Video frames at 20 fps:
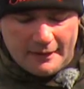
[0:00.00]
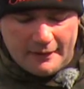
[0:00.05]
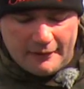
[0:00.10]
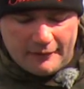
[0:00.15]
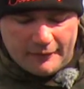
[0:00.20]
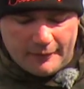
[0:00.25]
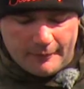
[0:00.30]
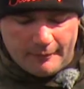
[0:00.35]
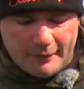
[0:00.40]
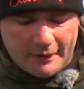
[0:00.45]

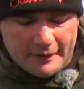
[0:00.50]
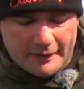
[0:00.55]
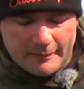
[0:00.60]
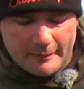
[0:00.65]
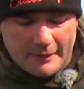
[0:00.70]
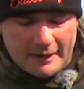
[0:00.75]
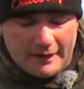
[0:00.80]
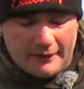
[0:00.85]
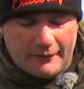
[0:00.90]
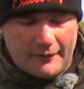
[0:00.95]
from most
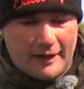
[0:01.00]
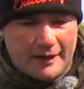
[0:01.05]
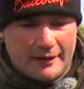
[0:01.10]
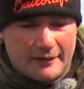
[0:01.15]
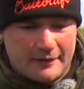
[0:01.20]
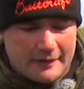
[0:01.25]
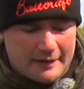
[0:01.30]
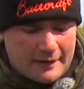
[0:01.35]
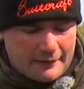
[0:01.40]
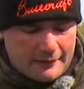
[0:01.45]

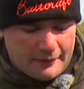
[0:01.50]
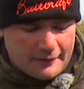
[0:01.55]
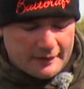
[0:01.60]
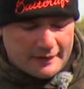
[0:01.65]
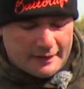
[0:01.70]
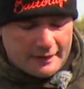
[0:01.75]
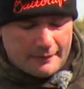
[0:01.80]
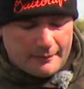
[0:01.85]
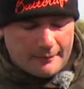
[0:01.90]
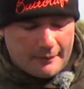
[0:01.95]
manufacturers they've got
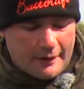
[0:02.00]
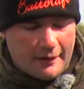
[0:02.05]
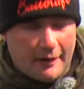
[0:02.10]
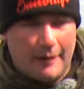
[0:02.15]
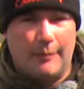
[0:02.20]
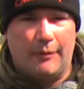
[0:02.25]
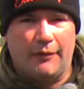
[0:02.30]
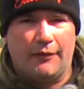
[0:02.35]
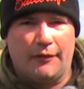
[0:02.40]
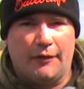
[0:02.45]
some high
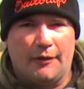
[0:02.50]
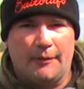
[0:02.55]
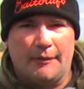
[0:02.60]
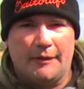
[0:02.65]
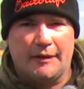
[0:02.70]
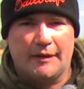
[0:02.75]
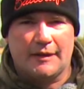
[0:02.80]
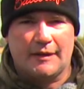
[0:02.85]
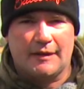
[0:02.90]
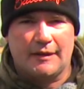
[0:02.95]

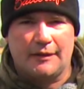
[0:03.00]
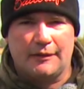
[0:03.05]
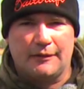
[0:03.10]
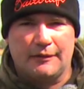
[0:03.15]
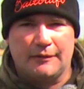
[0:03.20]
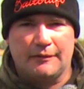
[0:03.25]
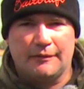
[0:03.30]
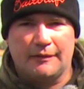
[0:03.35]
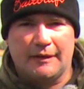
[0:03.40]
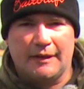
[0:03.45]
performance
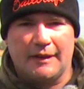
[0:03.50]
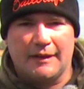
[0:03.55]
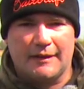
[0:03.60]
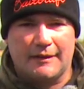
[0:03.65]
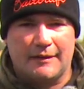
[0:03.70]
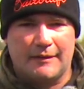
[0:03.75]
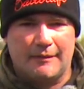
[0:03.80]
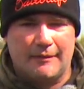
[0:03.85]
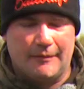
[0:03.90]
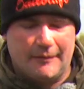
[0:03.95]
tool that's